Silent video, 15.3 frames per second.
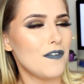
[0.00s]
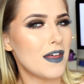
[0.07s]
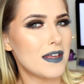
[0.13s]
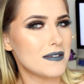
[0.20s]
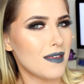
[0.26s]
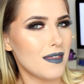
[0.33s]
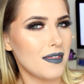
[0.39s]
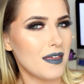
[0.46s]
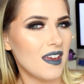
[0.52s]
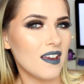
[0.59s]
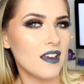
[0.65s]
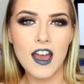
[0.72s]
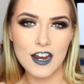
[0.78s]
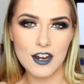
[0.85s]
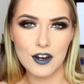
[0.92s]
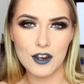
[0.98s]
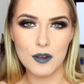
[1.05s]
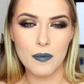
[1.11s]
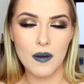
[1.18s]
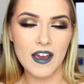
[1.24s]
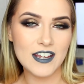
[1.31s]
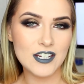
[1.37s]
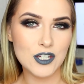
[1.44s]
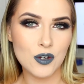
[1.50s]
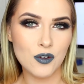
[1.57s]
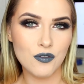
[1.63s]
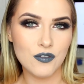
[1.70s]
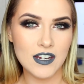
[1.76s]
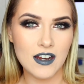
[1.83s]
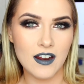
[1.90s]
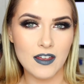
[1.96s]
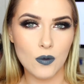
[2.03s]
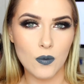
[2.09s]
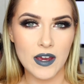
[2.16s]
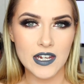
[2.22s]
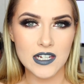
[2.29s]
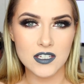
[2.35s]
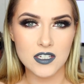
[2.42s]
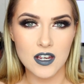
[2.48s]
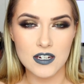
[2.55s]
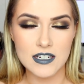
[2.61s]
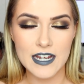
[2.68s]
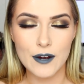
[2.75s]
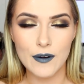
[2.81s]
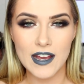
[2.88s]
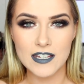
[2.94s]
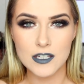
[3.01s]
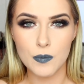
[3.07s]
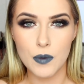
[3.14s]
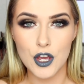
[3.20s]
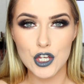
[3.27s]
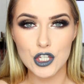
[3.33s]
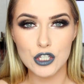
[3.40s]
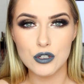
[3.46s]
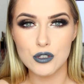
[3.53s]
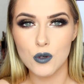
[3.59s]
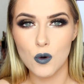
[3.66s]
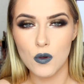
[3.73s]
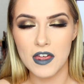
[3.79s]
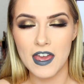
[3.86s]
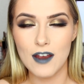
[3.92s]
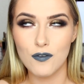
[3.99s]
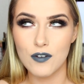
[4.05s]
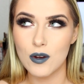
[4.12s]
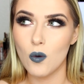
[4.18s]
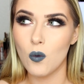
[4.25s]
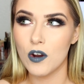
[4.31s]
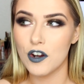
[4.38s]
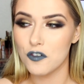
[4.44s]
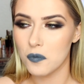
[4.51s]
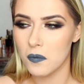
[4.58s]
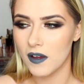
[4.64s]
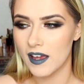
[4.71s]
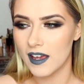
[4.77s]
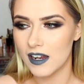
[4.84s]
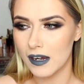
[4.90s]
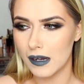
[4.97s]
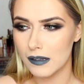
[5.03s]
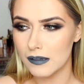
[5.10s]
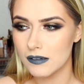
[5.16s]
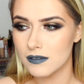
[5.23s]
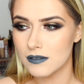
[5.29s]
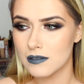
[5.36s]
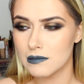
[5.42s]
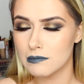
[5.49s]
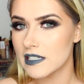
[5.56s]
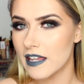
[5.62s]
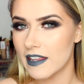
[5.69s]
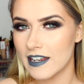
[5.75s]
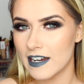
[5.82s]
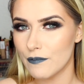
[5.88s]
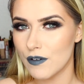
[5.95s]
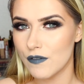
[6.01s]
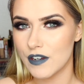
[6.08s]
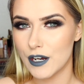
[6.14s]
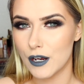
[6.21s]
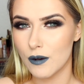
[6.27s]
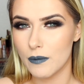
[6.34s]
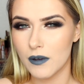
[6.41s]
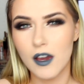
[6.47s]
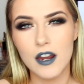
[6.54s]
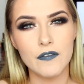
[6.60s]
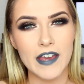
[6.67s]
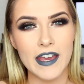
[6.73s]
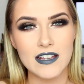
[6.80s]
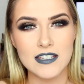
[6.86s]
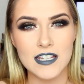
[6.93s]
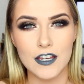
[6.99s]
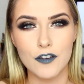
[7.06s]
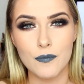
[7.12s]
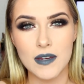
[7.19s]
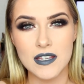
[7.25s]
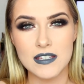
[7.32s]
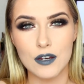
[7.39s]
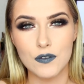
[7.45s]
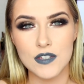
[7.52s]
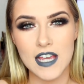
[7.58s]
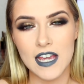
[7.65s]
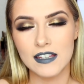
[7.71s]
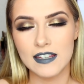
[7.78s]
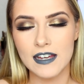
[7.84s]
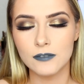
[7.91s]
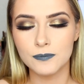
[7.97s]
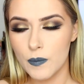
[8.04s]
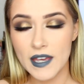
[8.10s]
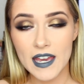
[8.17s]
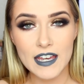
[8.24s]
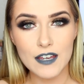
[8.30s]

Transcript: if that's a thing. I don't know but I do really like the way this turned out as per per usual with every one of my looks. I say that in every video, I'm kind of getting sick of myself saying that. But